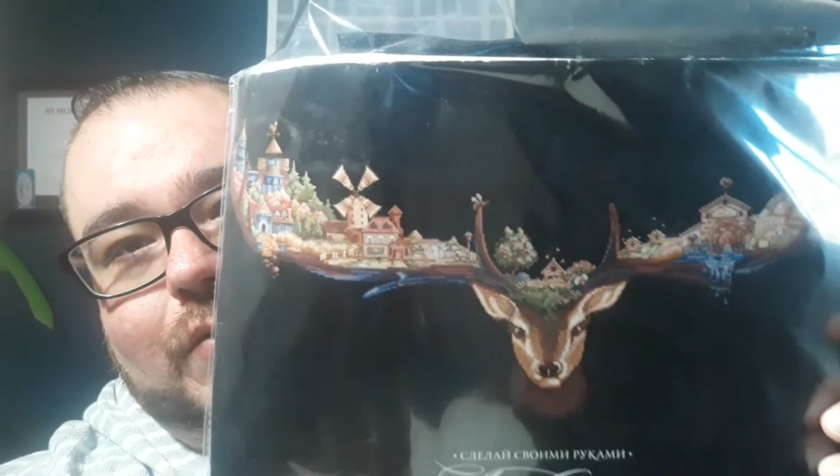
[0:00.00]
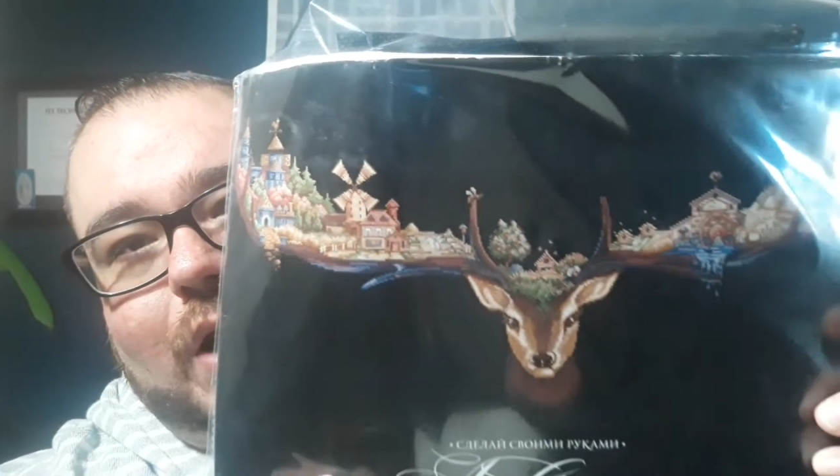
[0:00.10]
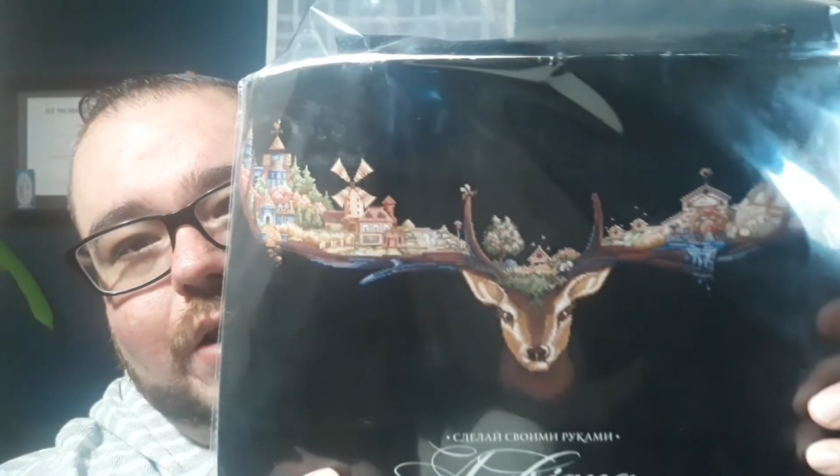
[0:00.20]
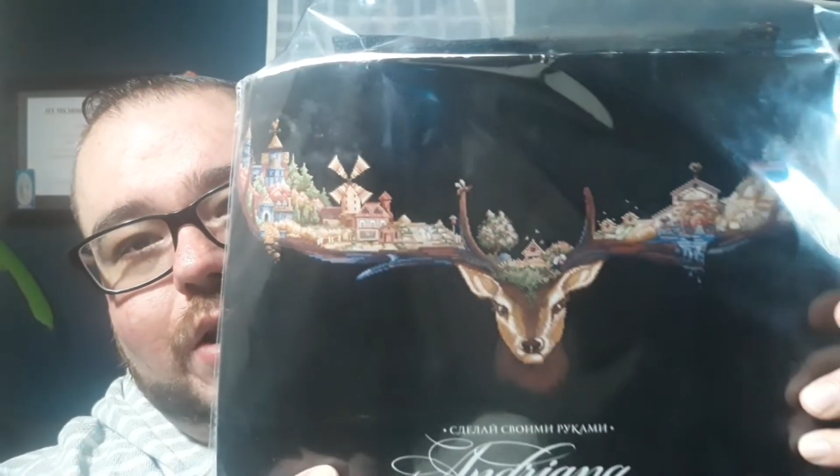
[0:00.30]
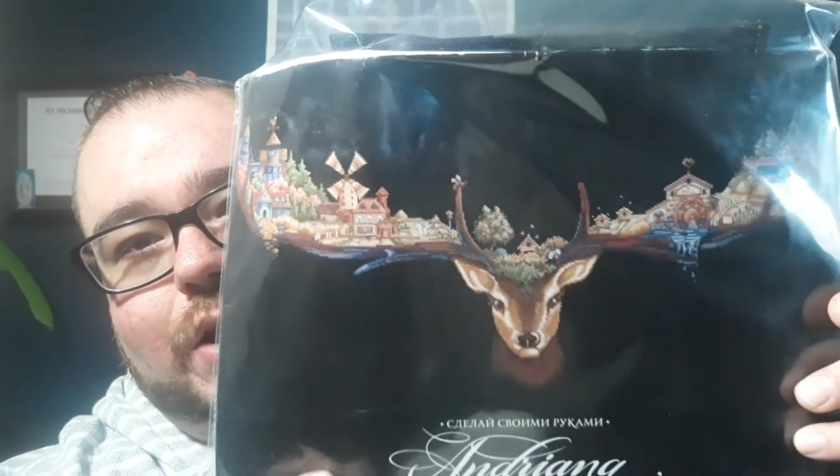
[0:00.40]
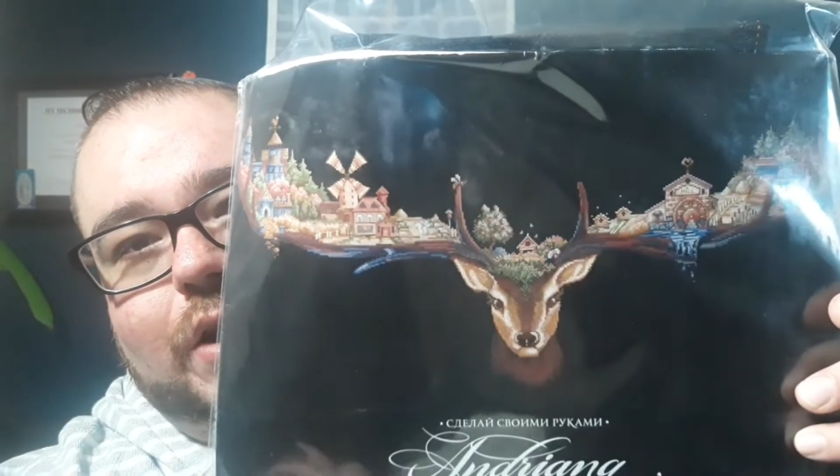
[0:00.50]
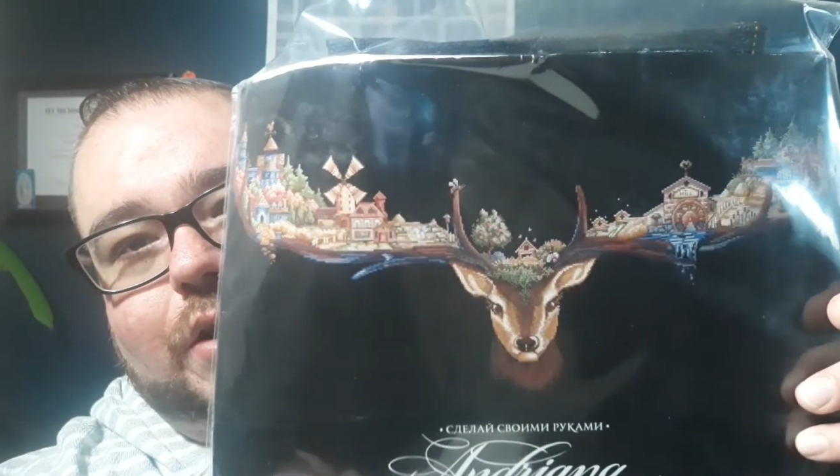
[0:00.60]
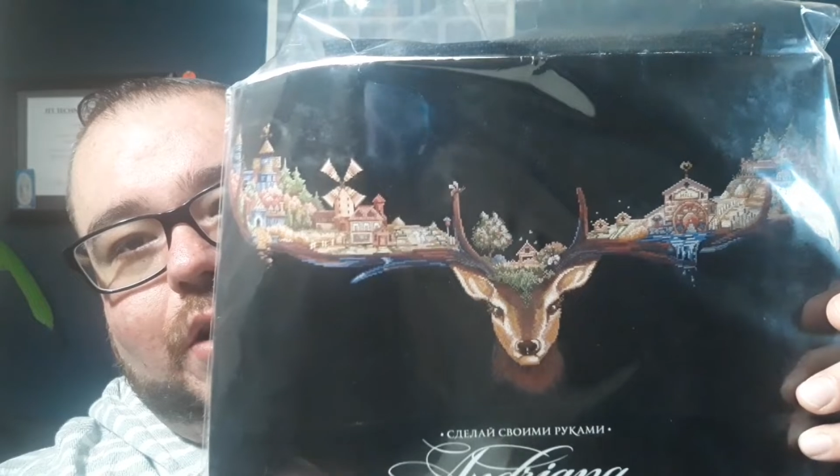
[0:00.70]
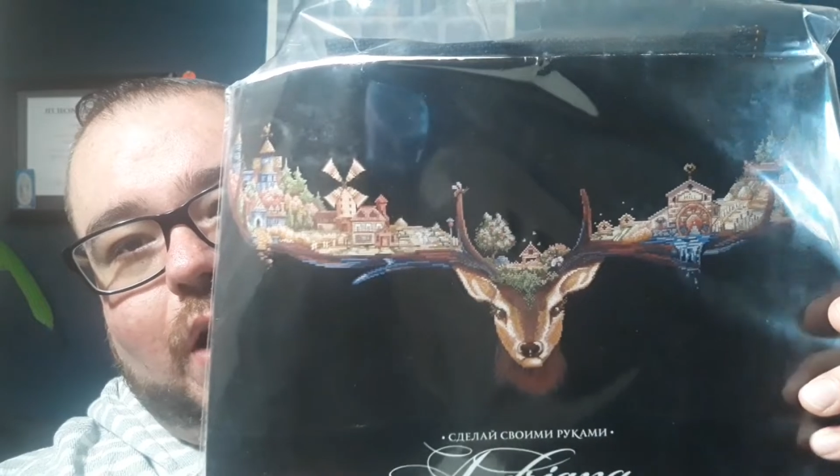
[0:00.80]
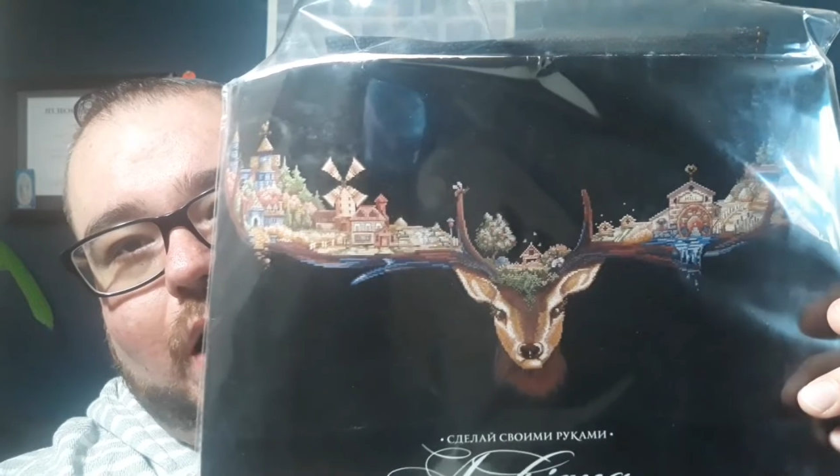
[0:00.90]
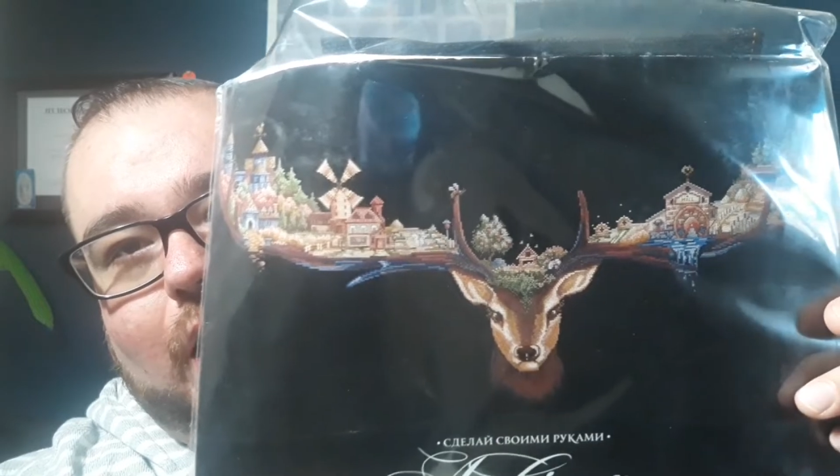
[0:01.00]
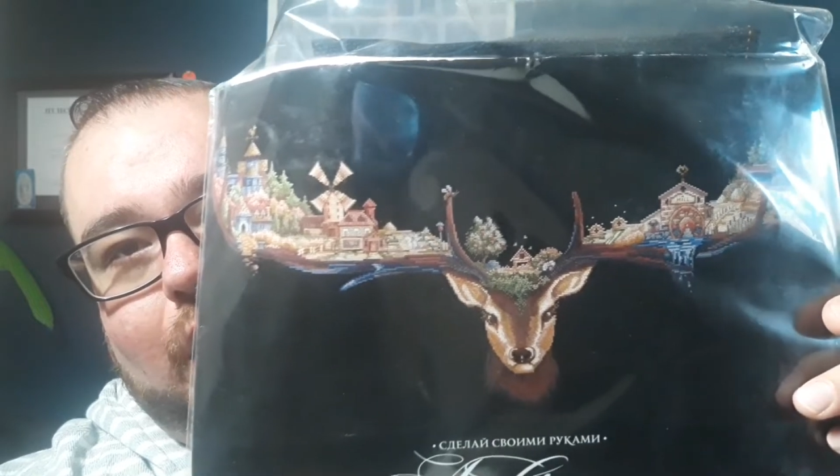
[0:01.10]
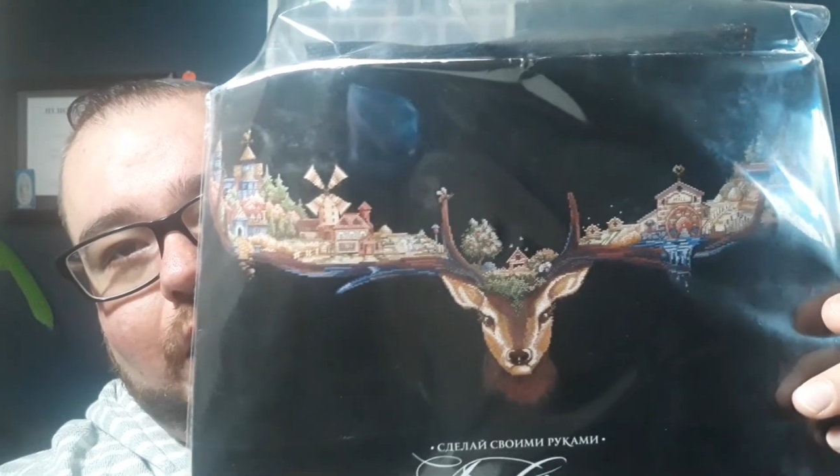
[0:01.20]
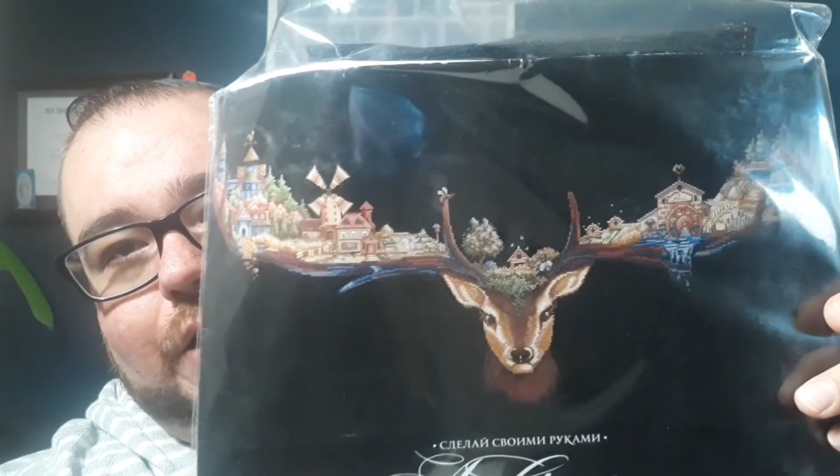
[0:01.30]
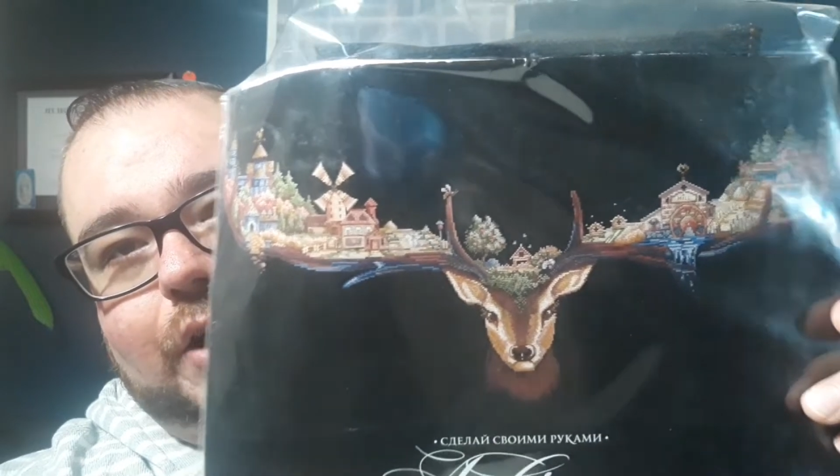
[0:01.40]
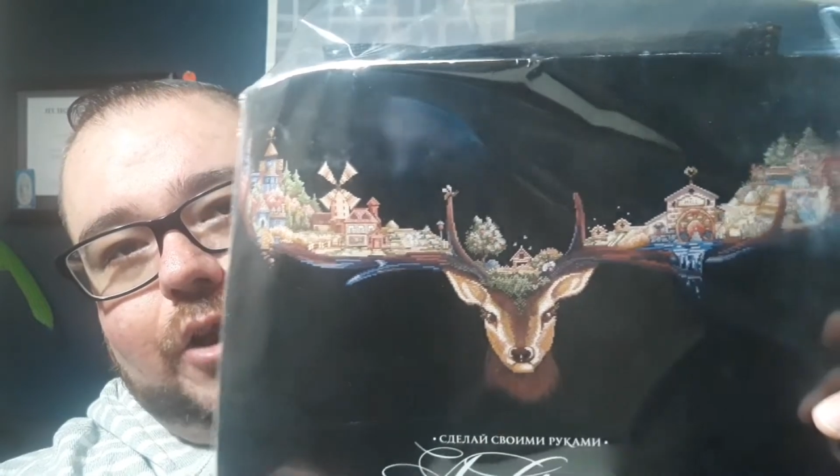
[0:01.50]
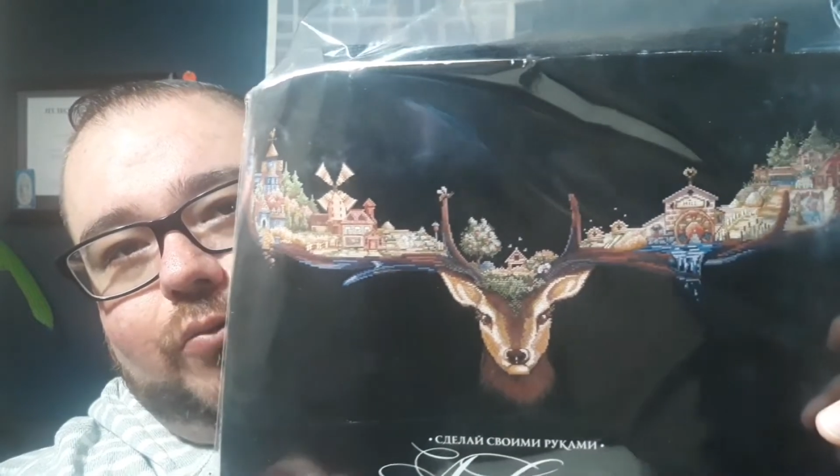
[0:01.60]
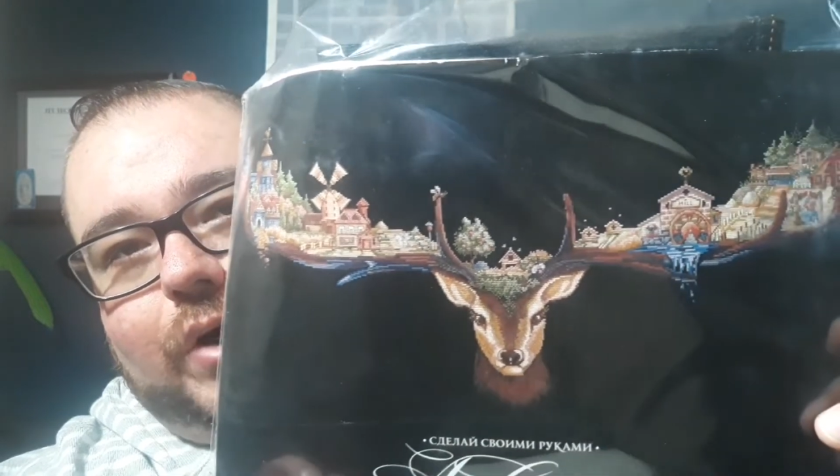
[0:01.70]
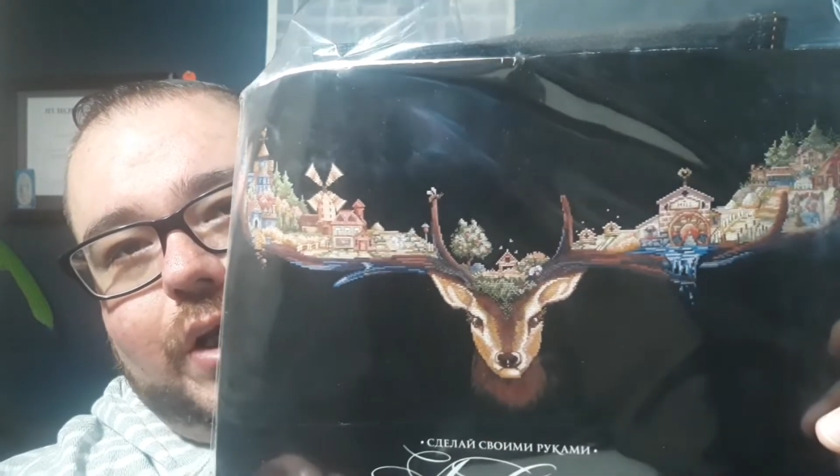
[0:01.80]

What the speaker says: And this one